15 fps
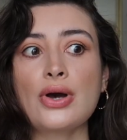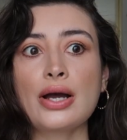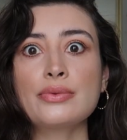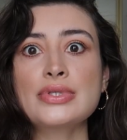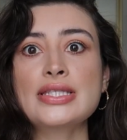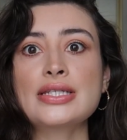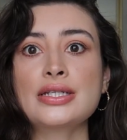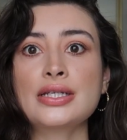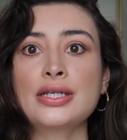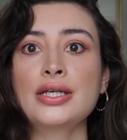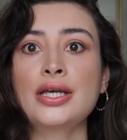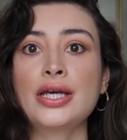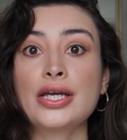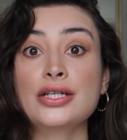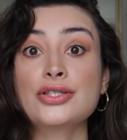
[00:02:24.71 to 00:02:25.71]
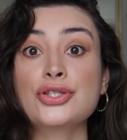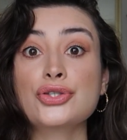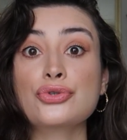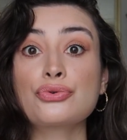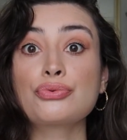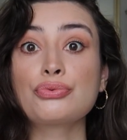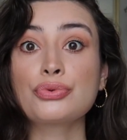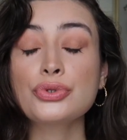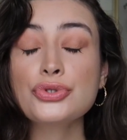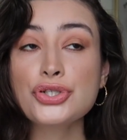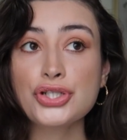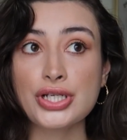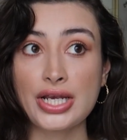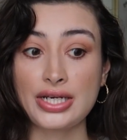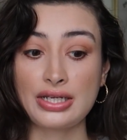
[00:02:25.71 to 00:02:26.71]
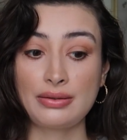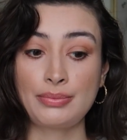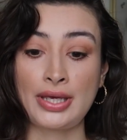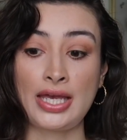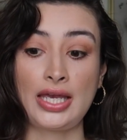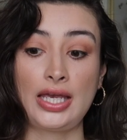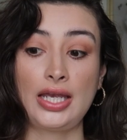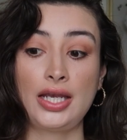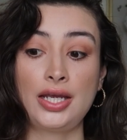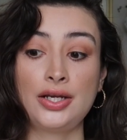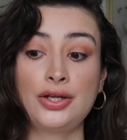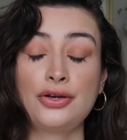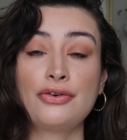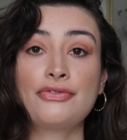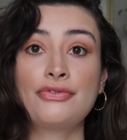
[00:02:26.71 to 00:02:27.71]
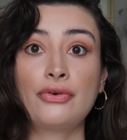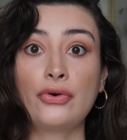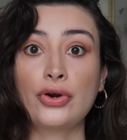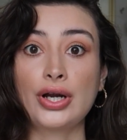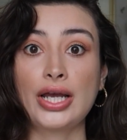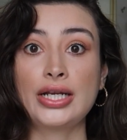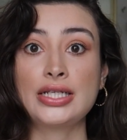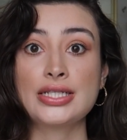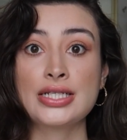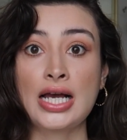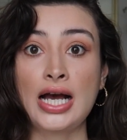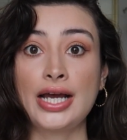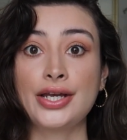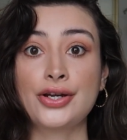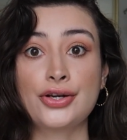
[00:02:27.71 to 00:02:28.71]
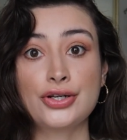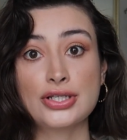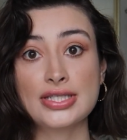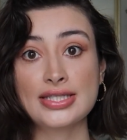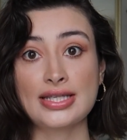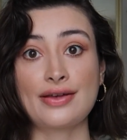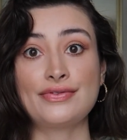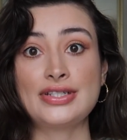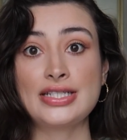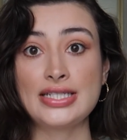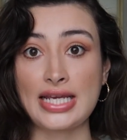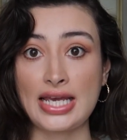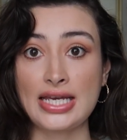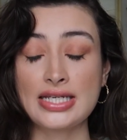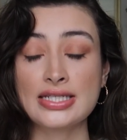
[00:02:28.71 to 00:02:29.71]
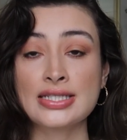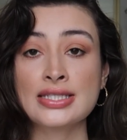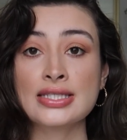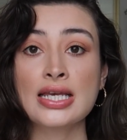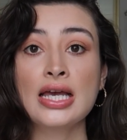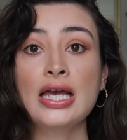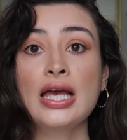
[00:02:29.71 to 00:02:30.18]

I was in excruciating pain for an entire 7 days.